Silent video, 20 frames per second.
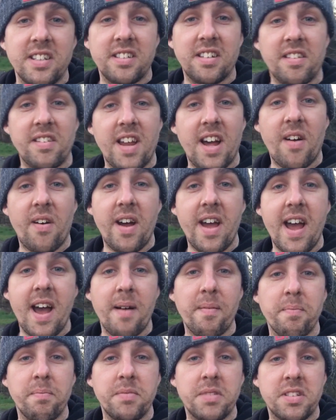now I
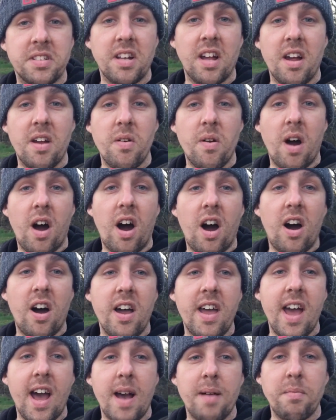am. So
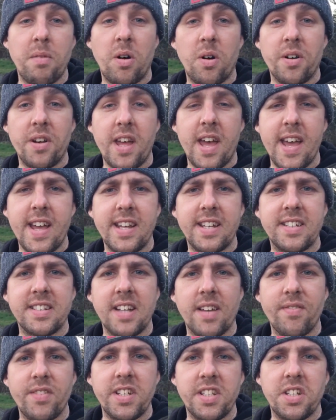I am on a
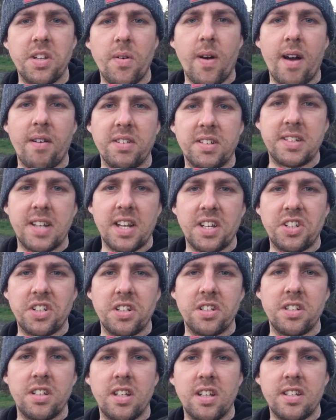72-hour
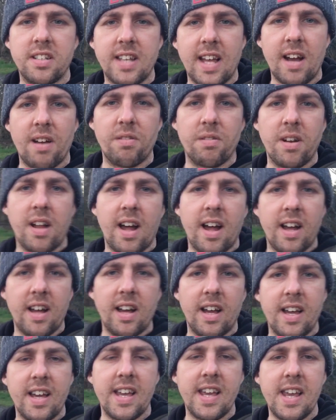session down at
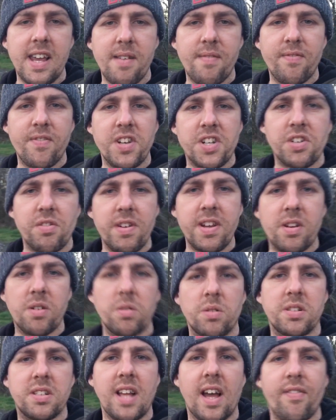a fishery
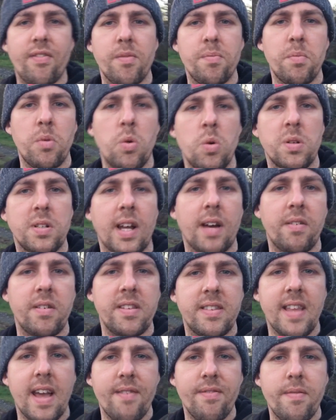called Stafford moor down in
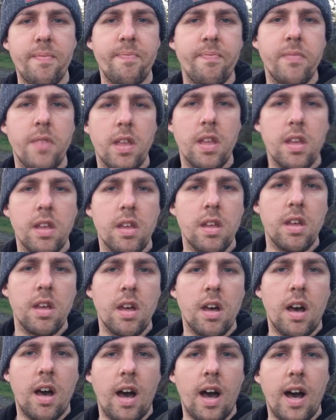Devon.
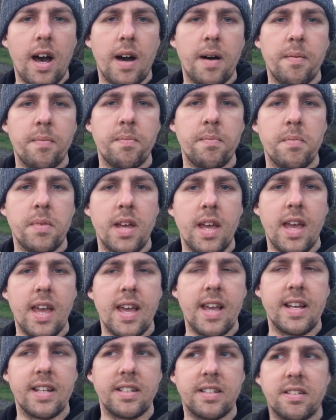
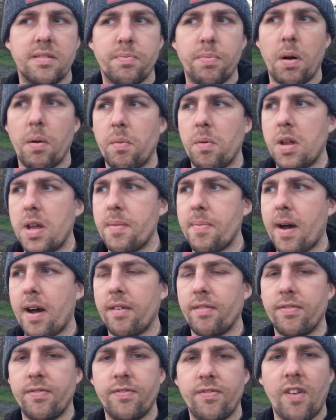It's probably
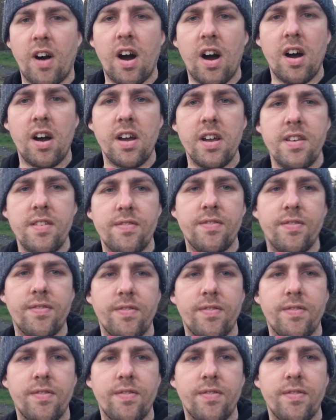about 4